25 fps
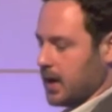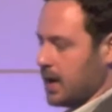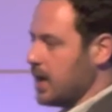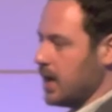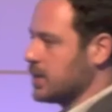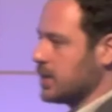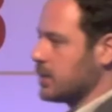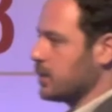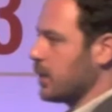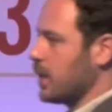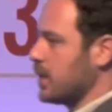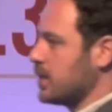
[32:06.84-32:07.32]

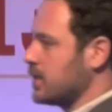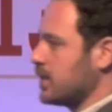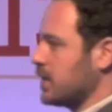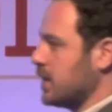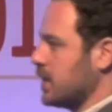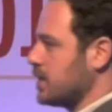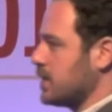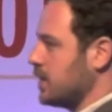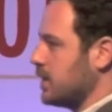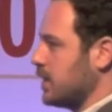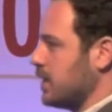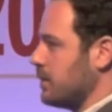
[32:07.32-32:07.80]
here's what I
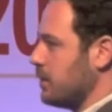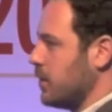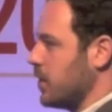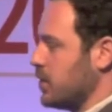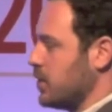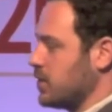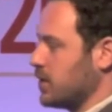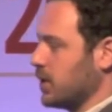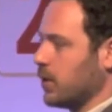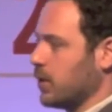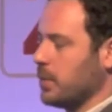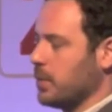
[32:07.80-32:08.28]
see as the
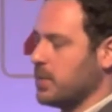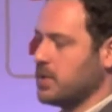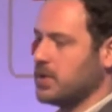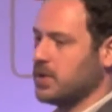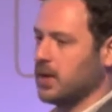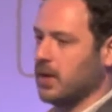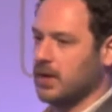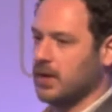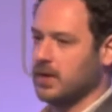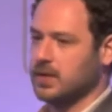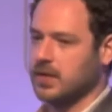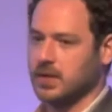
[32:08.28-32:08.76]
emerging
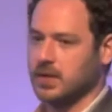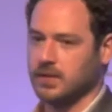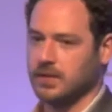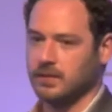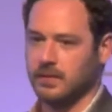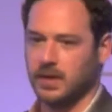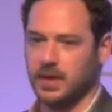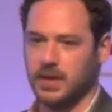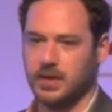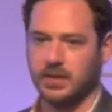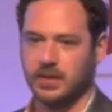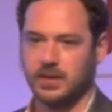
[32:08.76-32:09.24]
opportunities,
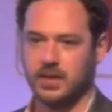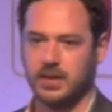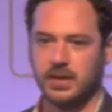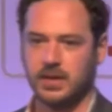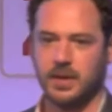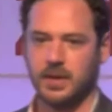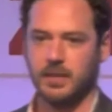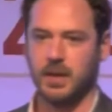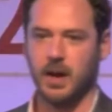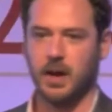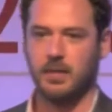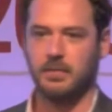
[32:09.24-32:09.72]
and really just to
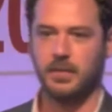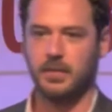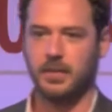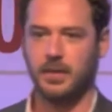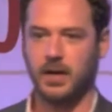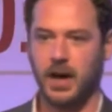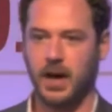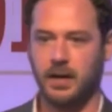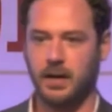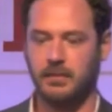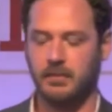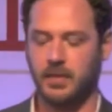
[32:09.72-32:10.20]
sum up
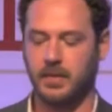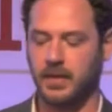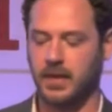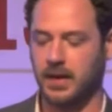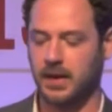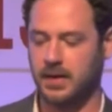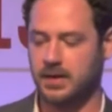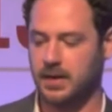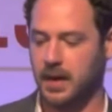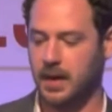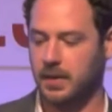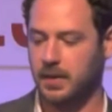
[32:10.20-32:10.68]
the
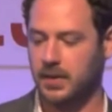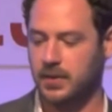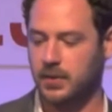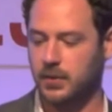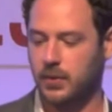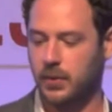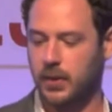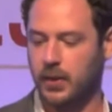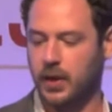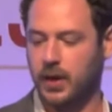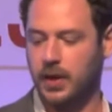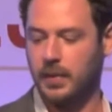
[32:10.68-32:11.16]
things that I've been
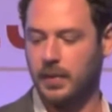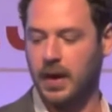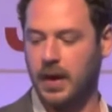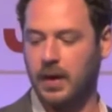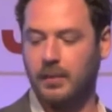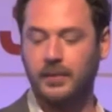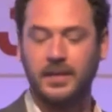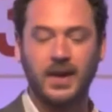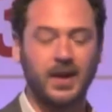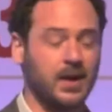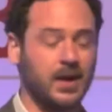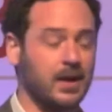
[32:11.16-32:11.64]
talking
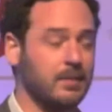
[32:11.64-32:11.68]
about.